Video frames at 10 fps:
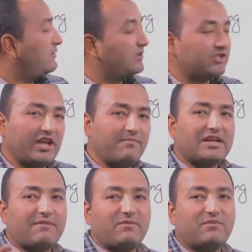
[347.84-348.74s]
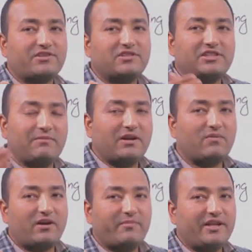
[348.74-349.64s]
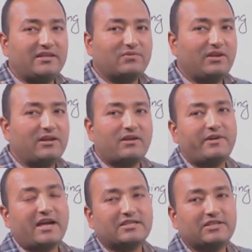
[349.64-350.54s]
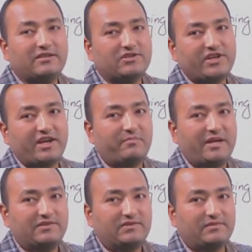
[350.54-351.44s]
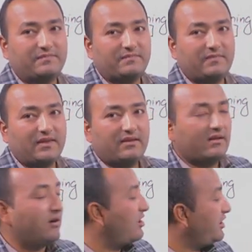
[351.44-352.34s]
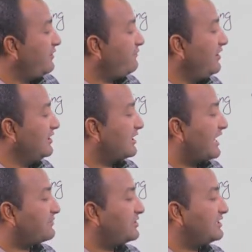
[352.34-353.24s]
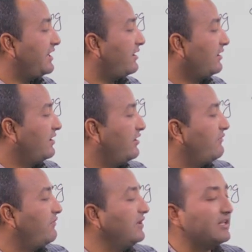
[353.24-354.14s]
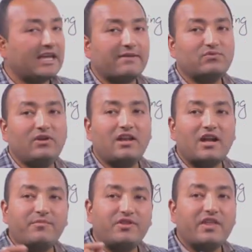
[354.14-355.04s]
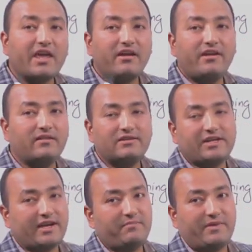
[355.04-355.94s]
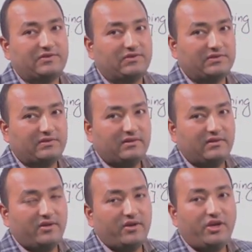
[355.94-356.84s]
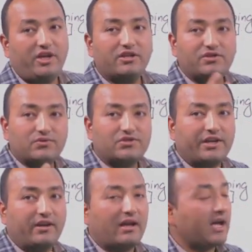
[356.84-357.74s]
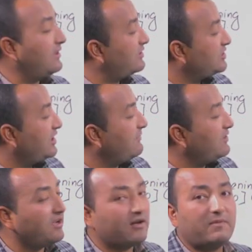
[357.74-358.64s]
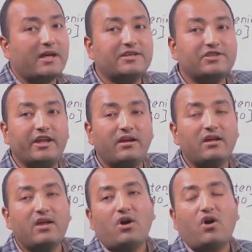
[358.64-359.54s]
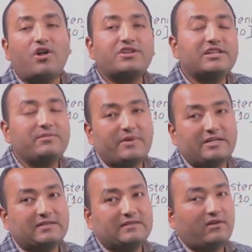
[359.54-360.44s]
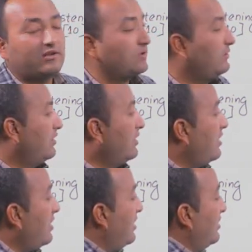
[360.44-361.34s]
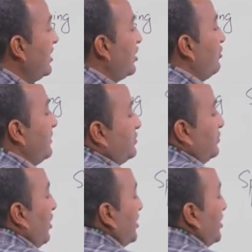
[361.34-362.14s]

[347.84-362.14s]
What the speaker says: the same type of question, similar word meanings, will not be asked in the second passage. Or if fill in the gaps is here, fill in the gaps will not be there in the second passage, in two scene. And the same thing applies in on-scene passages also. There will be two